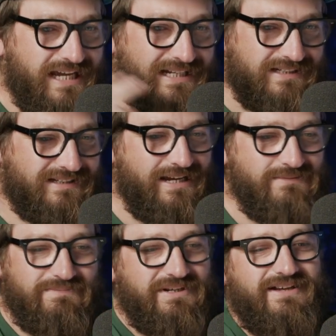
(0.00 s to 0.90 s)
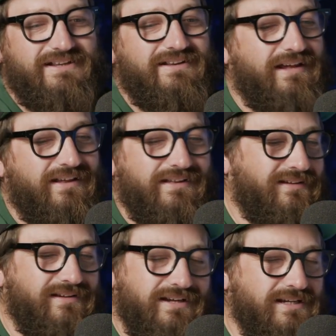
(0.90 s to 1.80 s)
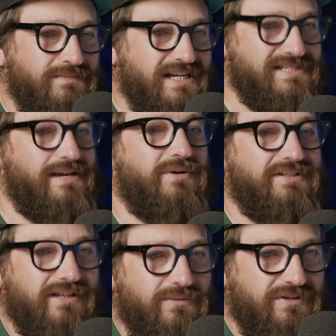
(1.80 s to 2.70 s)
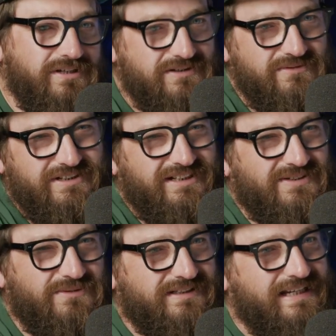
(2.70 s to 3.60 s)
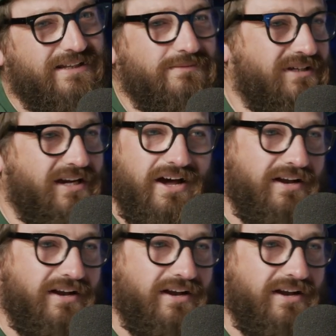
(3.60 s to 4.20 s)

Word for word: entertainment, but I don't know. Yeah, you meet someone, you're like, what are you doing? You sort of tell them, you're like, I